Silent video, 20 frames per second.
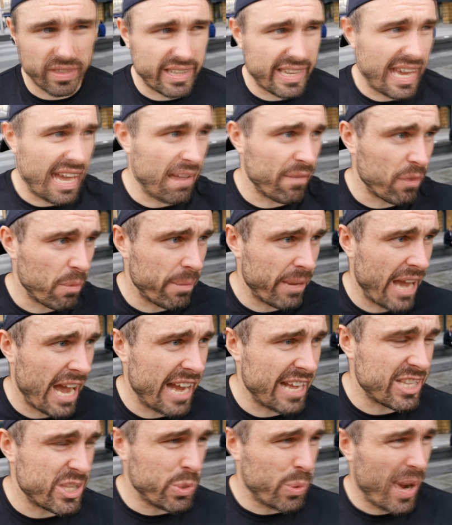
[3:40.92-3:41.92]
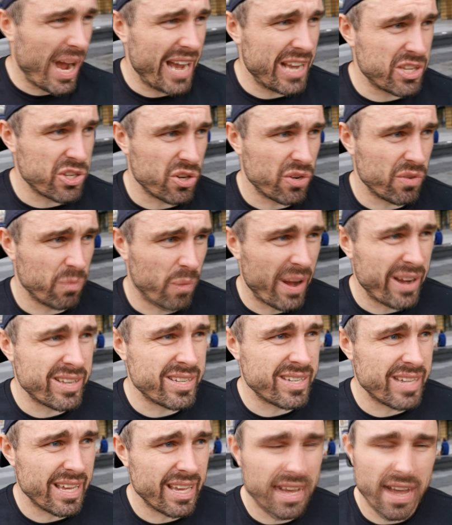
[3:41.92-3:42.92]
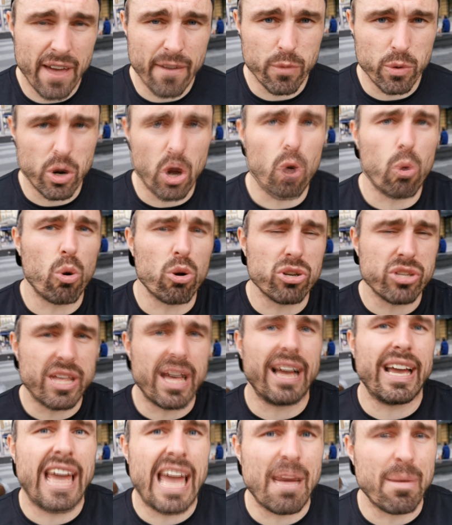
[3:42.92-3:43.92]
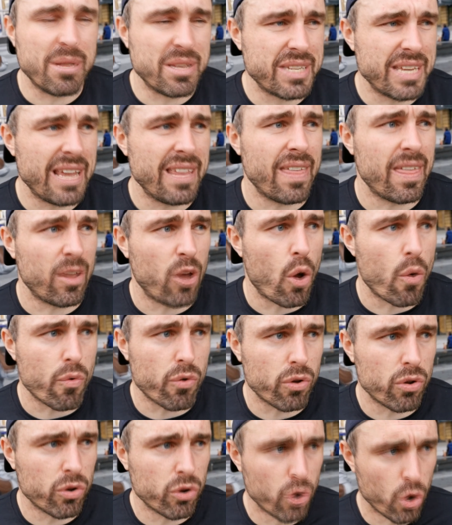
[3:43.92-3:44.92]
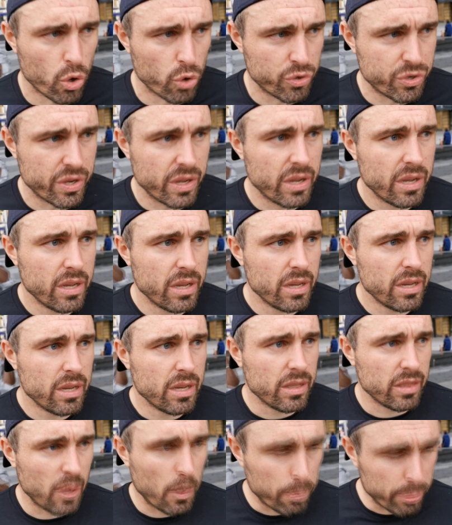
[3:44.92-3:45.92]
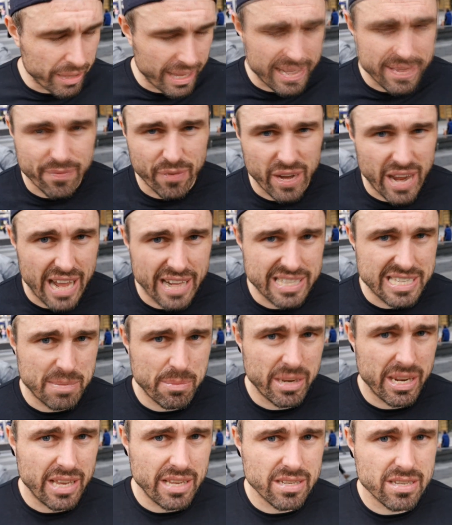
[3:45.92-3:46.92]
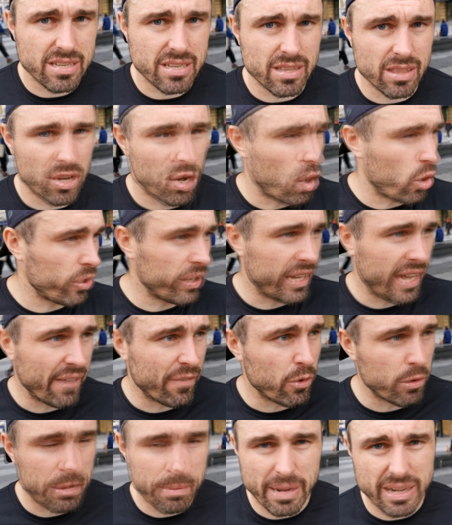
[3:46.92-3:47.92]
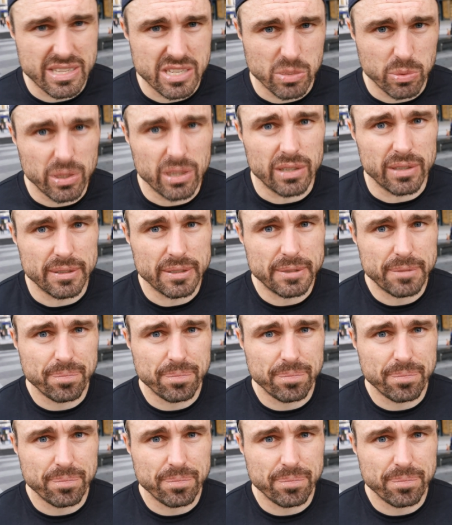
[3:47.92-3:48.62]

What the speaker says: They came from behind twice on Wednesday. Have we not watched that game and seen that they got good? They'll play for 90 minutes. They're not going to give up no matter what.